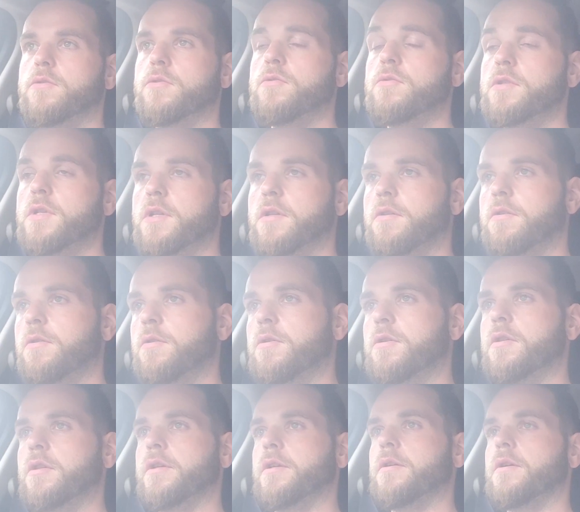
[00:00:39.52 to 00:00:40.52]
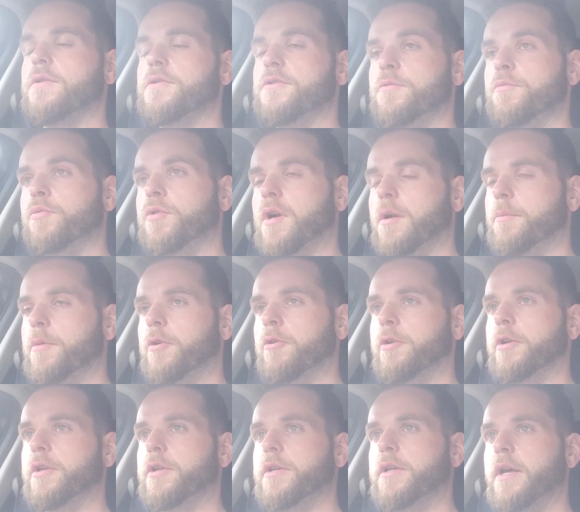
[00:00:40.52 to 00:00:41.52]
using nuclear as a
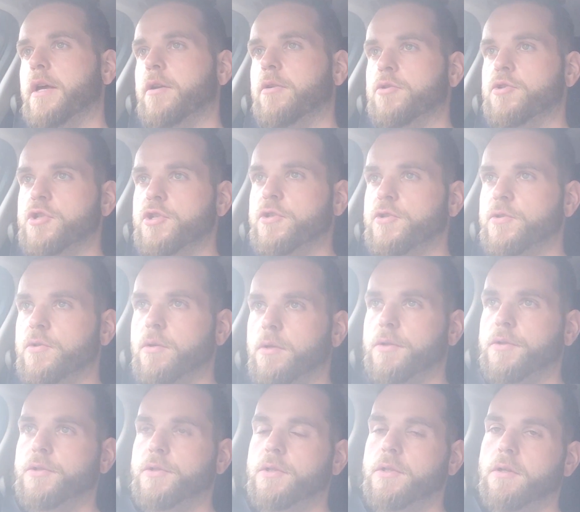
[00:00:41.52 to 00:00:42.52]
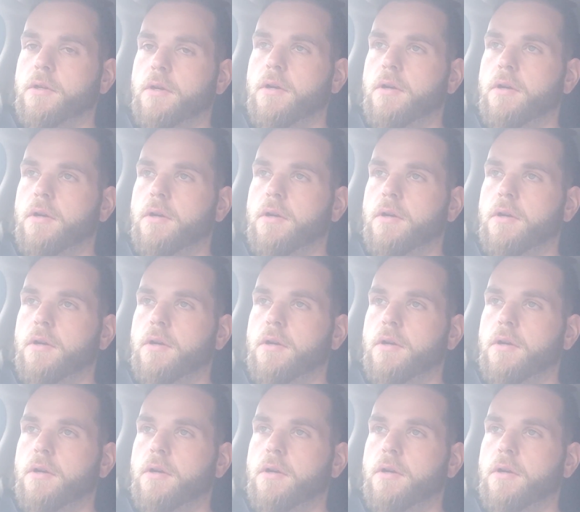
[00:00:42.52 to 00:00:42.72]
primary energy source